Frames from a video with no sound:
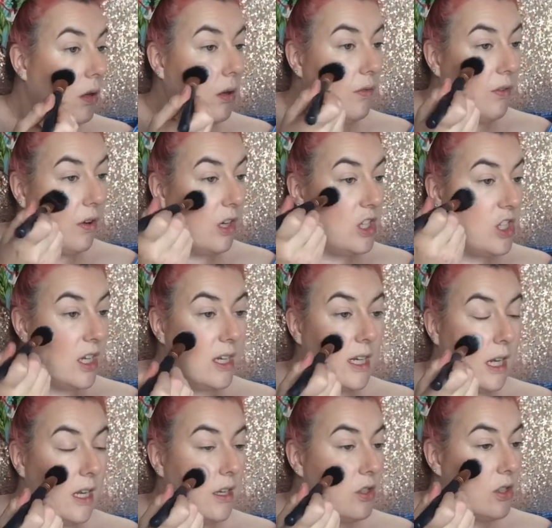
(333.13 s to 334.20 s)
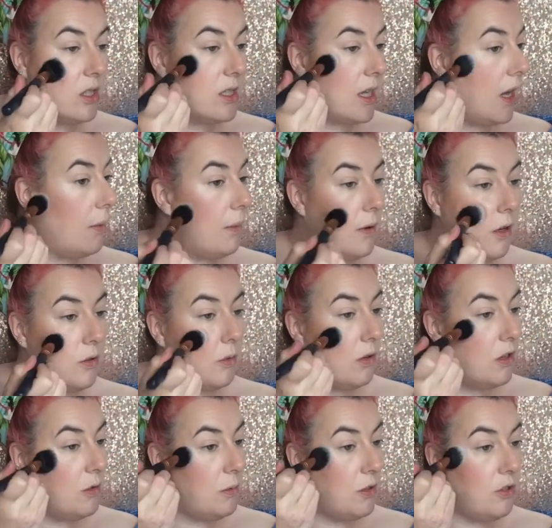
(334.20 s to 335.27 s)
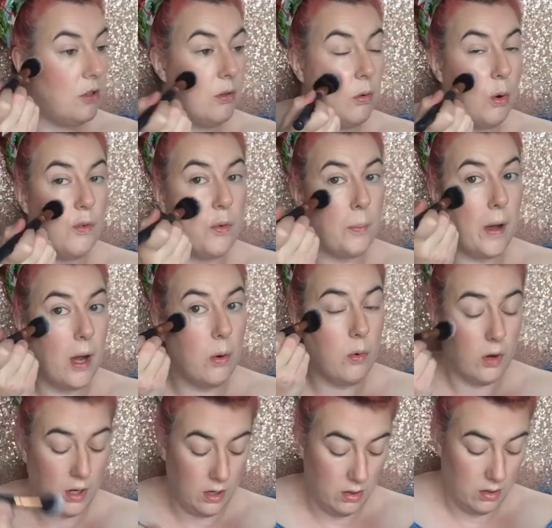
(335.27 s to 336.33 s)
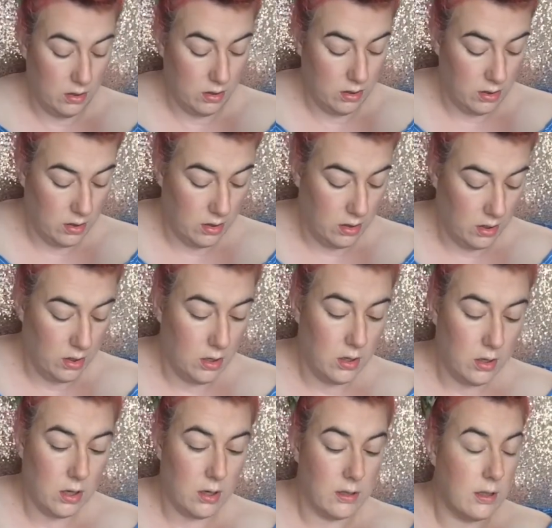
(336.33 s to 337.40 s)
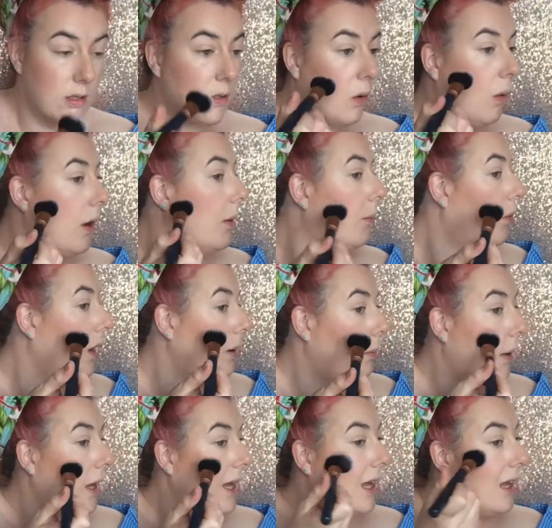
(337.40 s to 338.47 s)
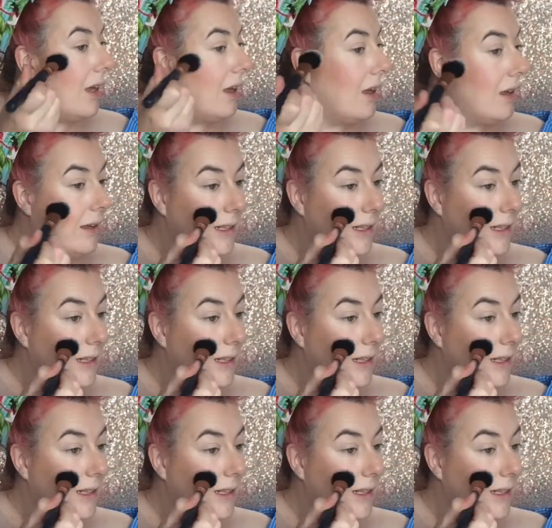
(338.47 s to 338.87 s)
And very gently just tap it. I don't want it to be too overpowering because it's quite a bright pink.